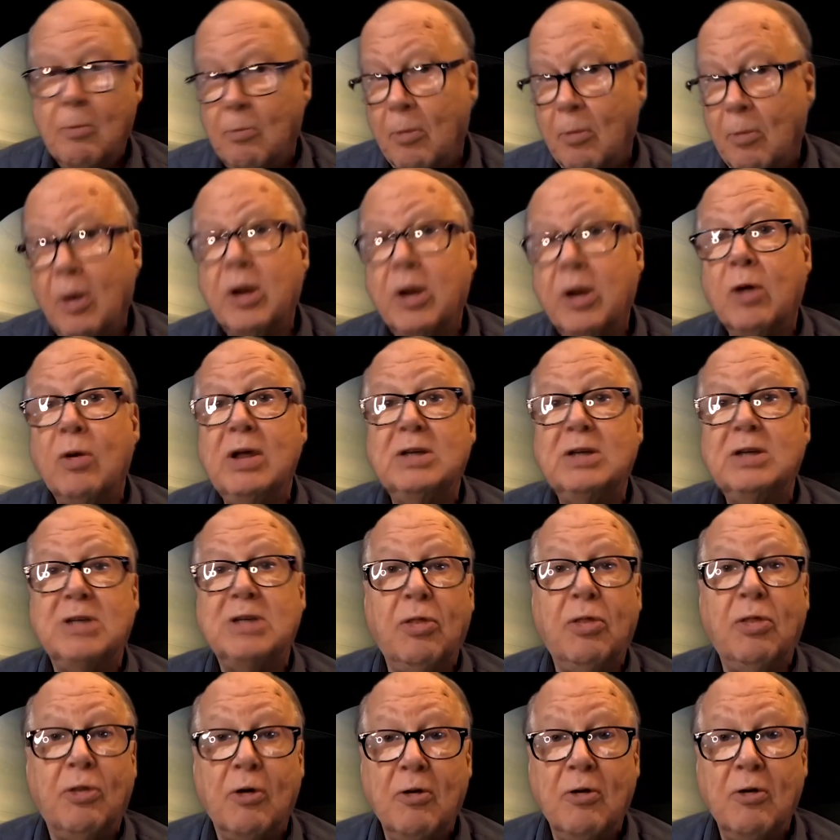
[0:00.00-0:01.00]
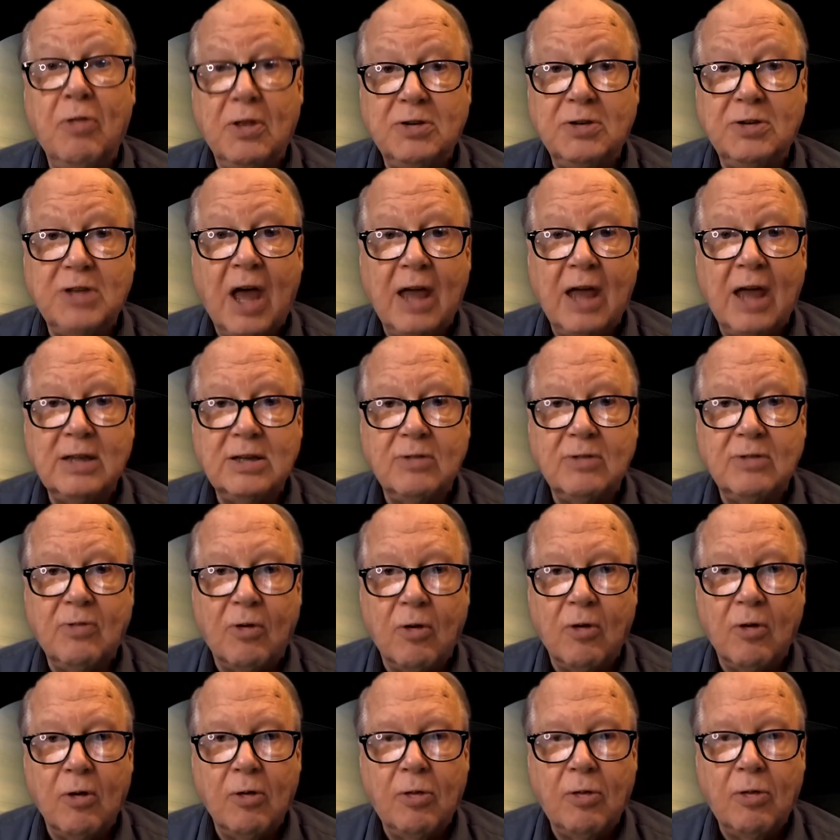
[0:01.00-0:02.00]
Mercury is a third the size of
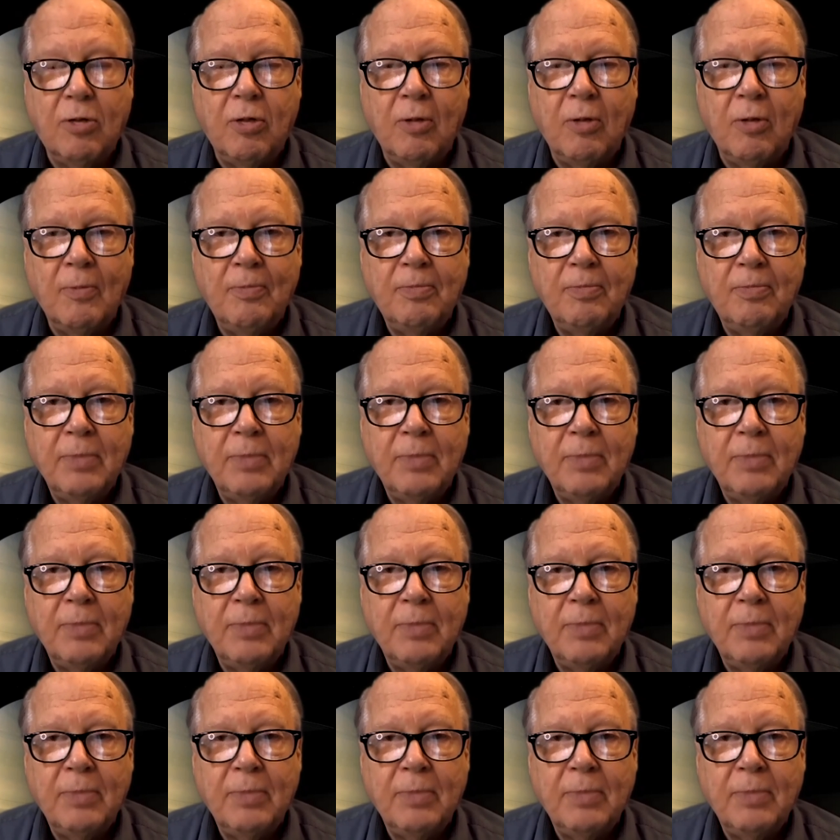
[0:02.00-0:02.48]
Earth.